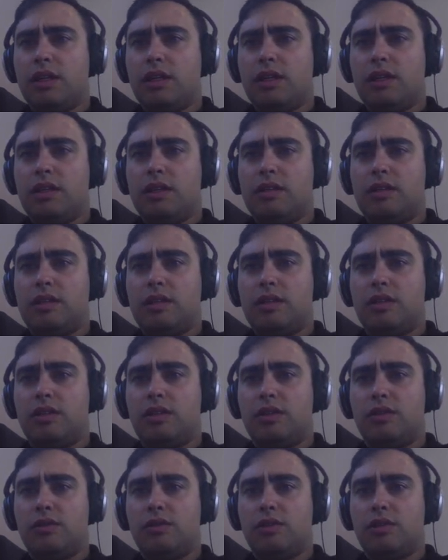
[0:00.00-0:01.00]

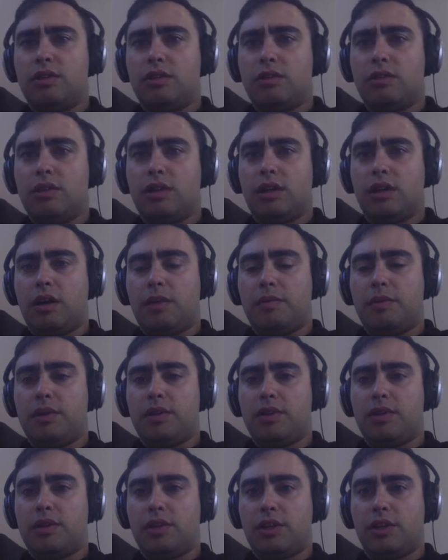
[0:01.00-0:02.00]
EC2 to look up a
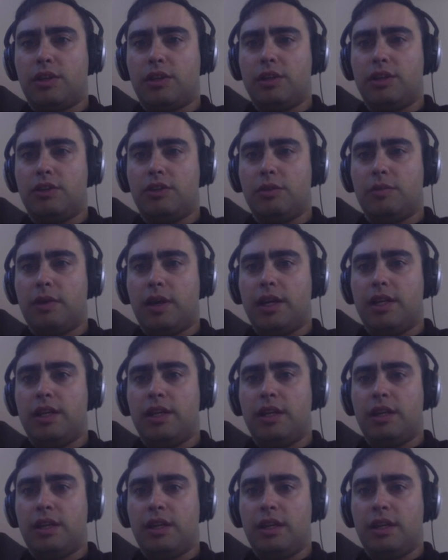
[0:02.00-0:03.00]
security group ID.